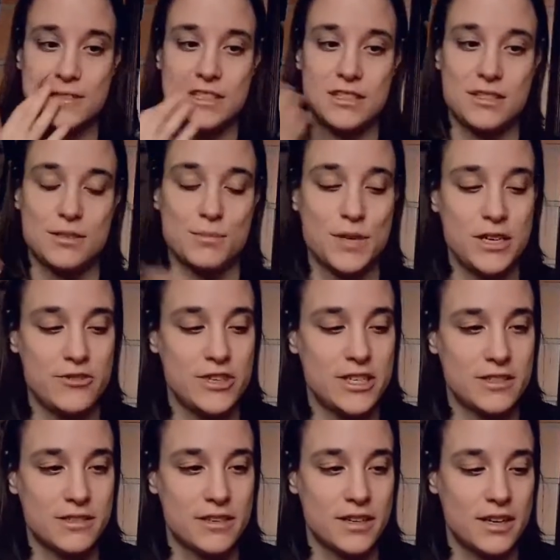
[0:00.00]
That's the main
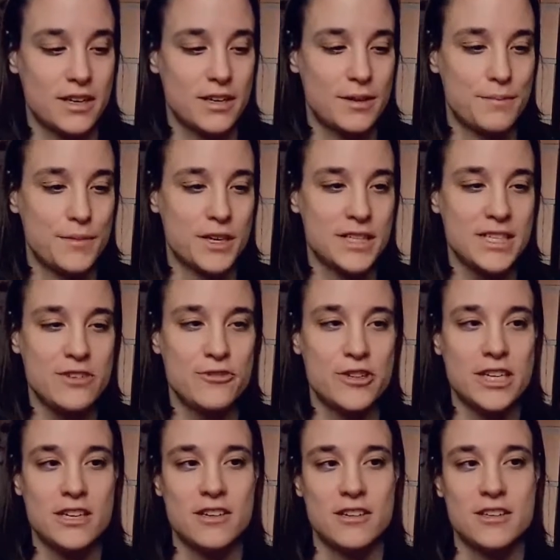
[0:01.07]
reason. I
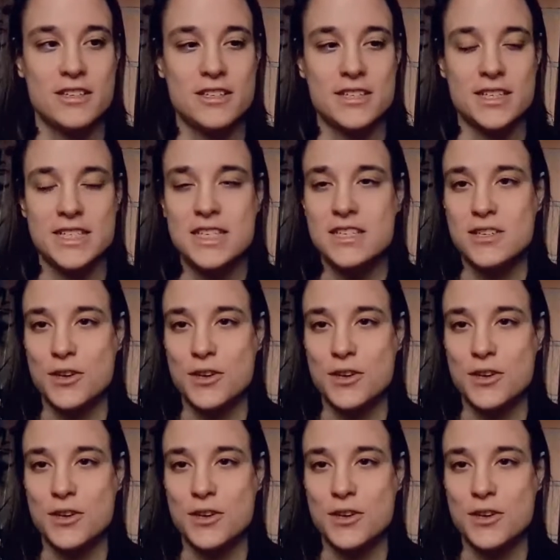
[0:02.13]
didn't